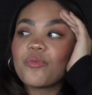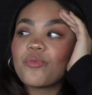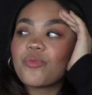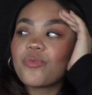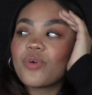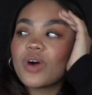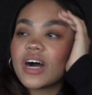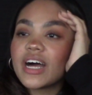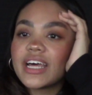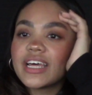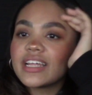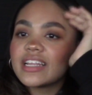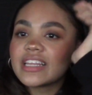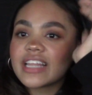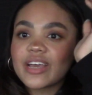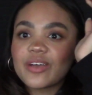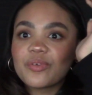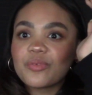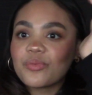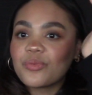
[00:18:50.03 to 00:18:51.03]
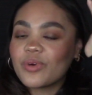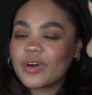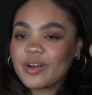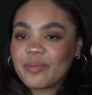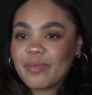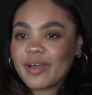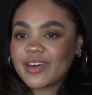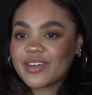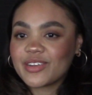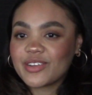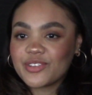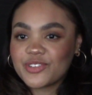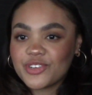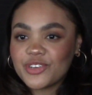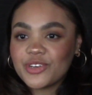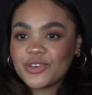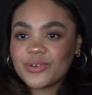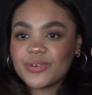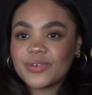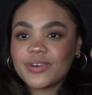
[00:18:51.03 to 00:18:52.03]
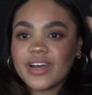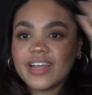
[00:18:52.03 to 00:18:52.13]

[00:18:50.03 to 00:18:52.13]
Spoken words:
what, like, what am I gonna do?